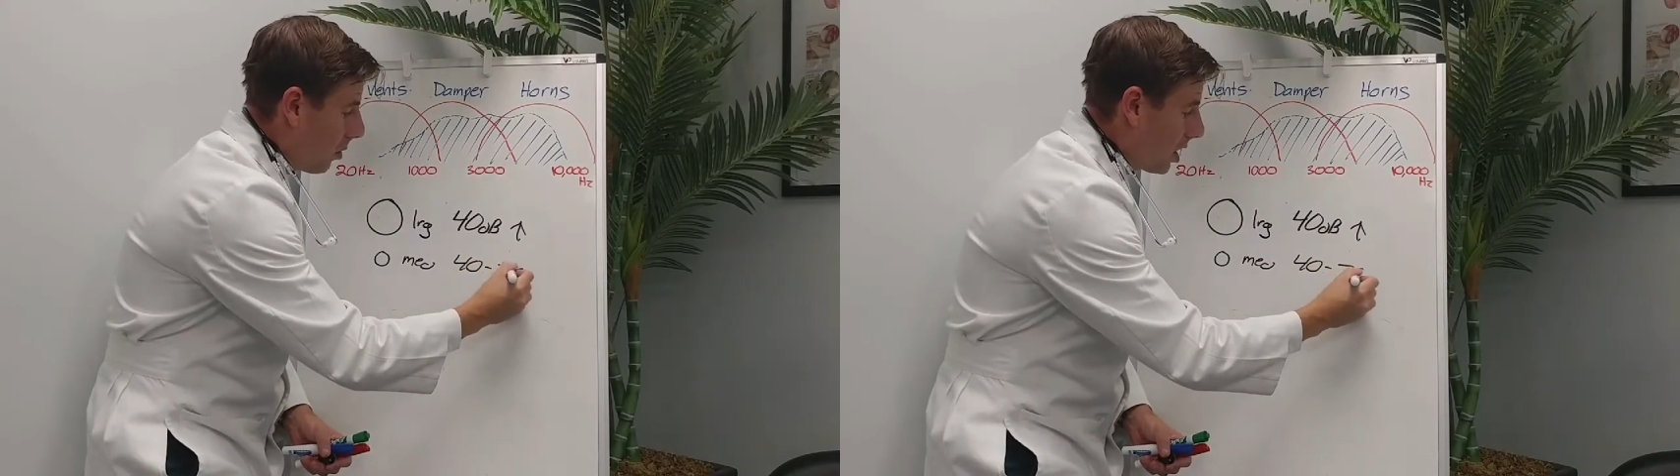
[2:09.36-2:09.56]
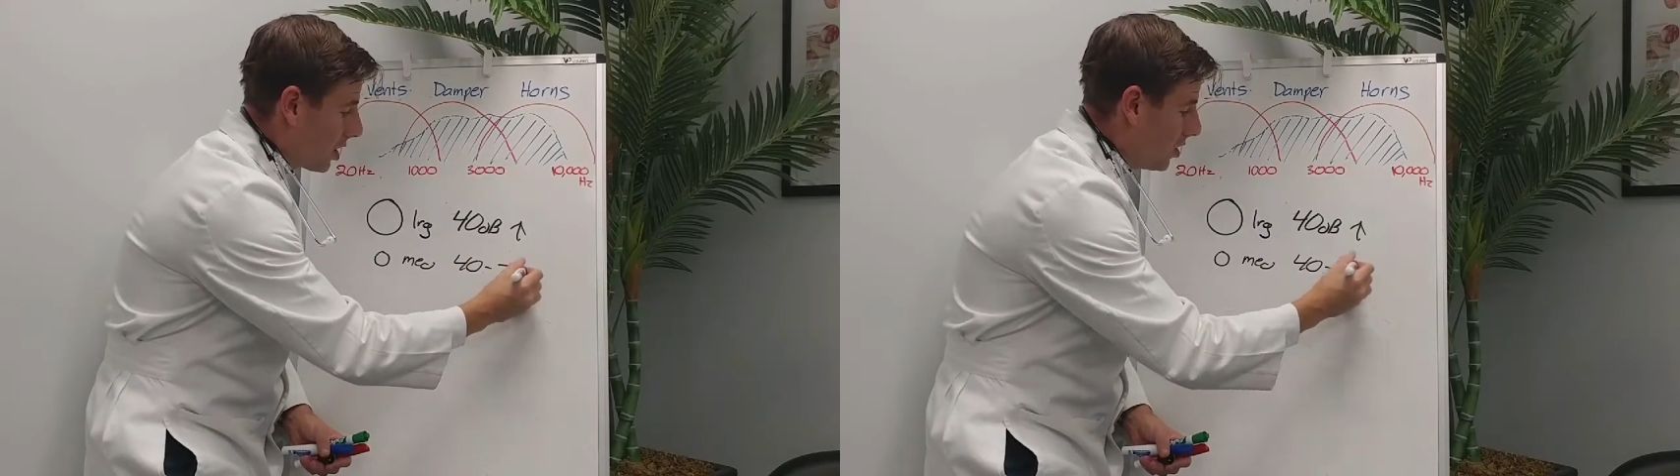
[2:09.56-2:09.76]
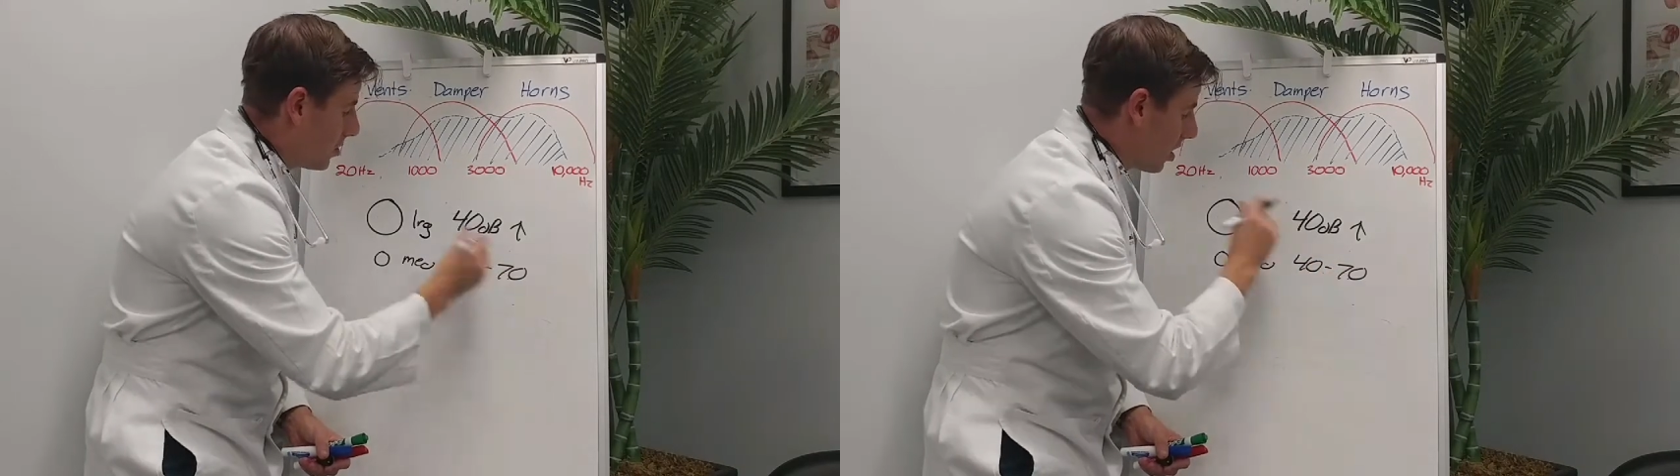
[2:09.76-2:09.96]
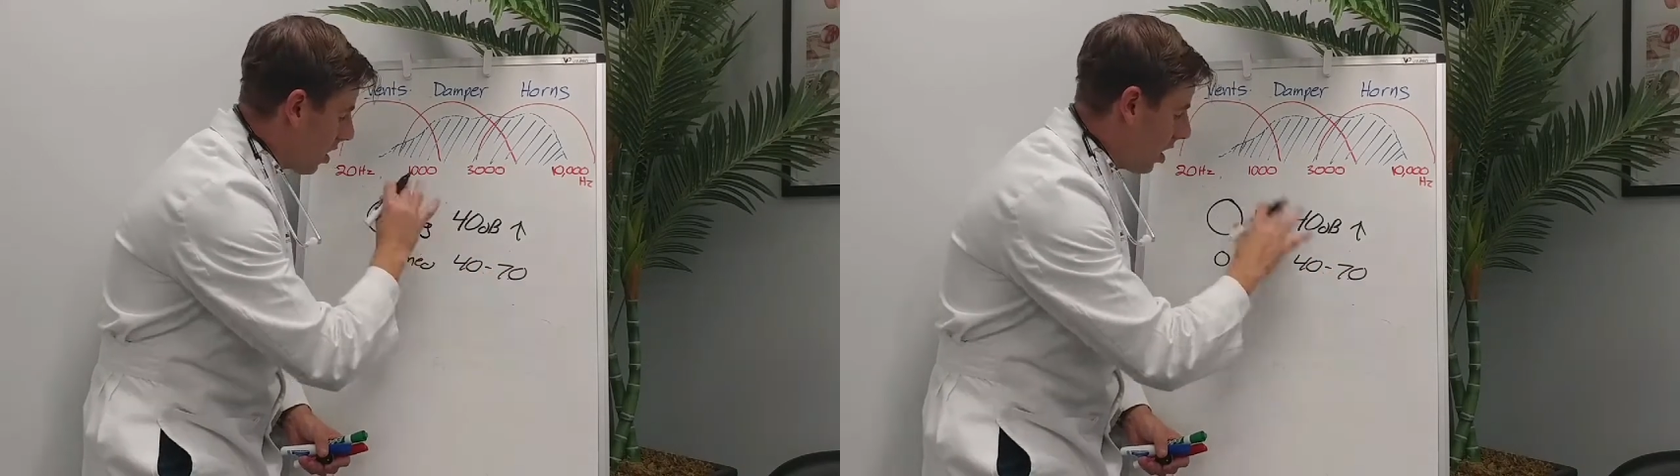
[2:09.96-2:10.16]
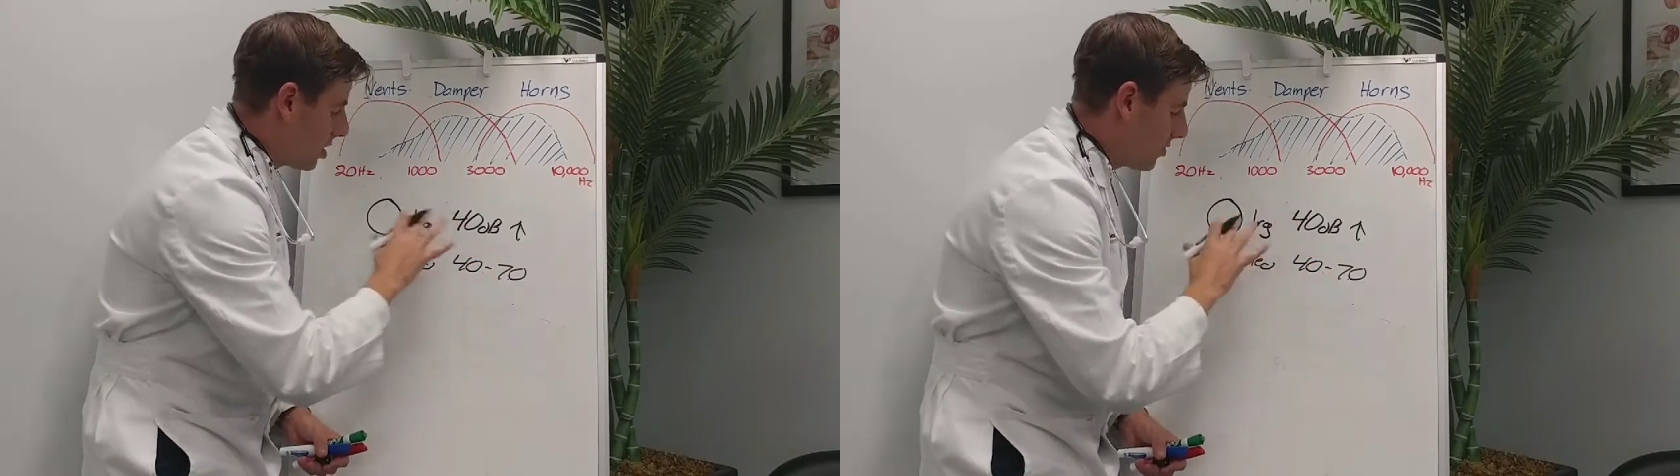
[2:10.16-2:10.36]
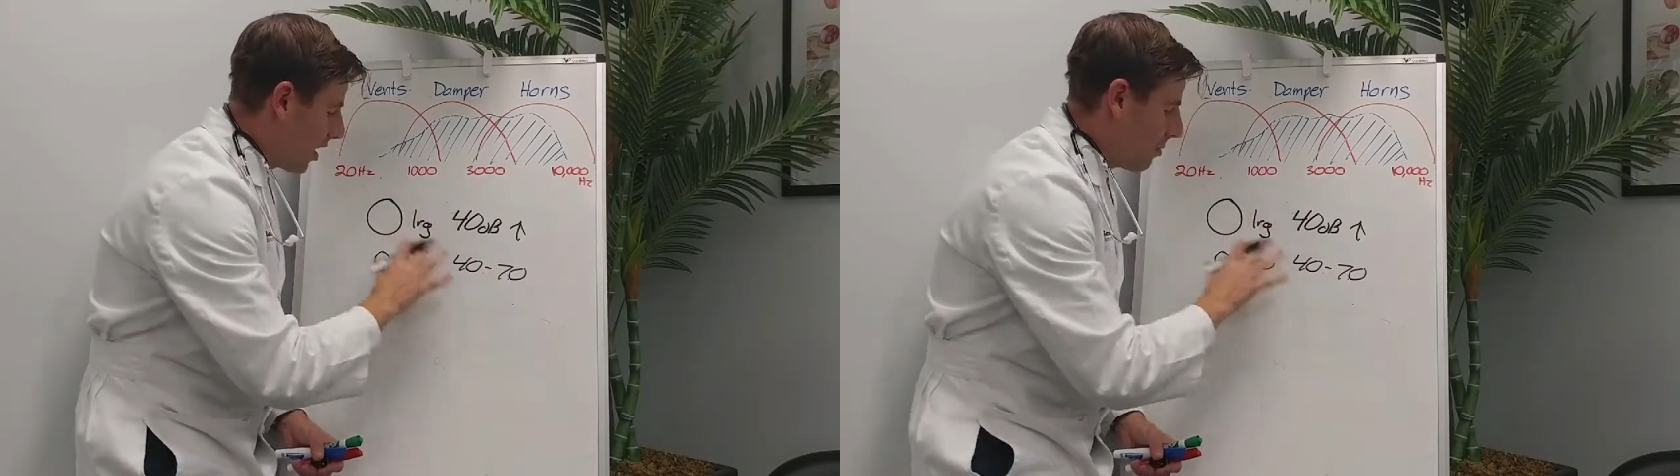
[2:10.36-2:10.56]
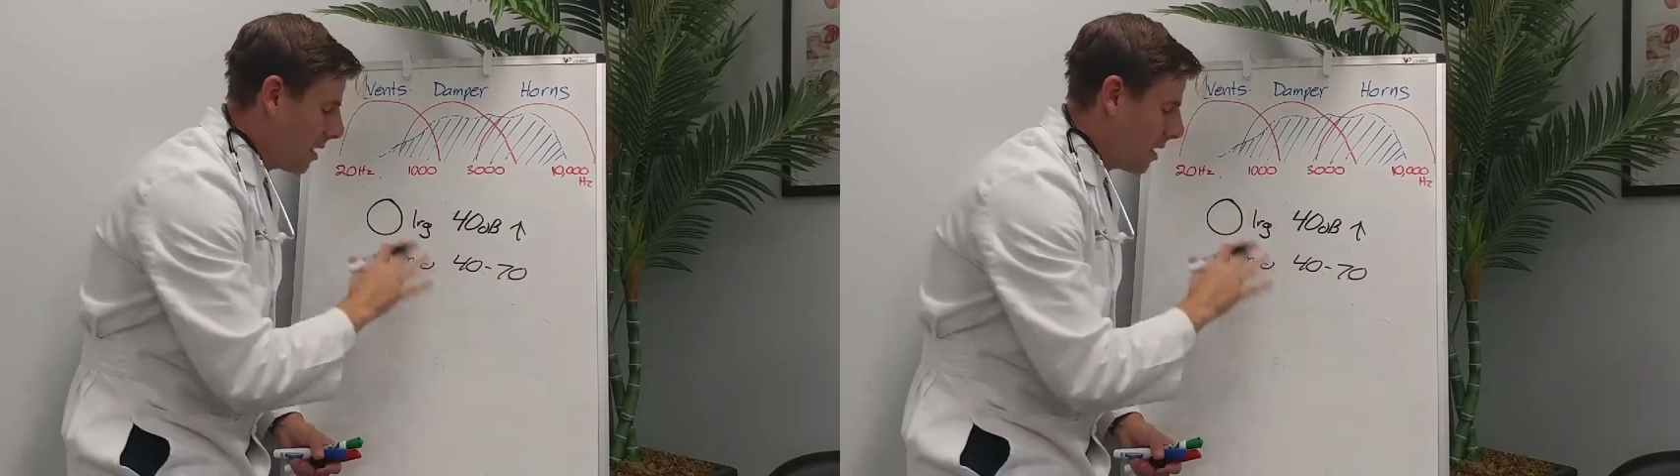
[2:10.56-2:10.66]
want to use a large vent,